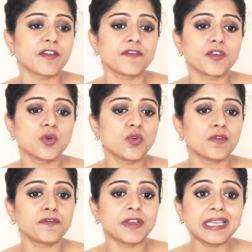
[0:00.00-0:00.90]
if
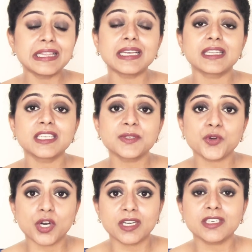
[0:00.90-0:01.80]
you feel that
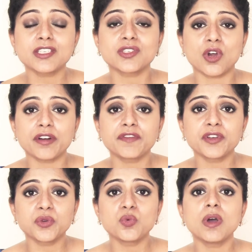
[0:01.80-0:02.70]
this product is not
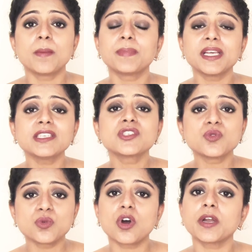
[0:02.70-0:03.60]
for you,
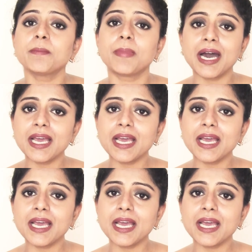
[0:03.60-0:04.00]
please do not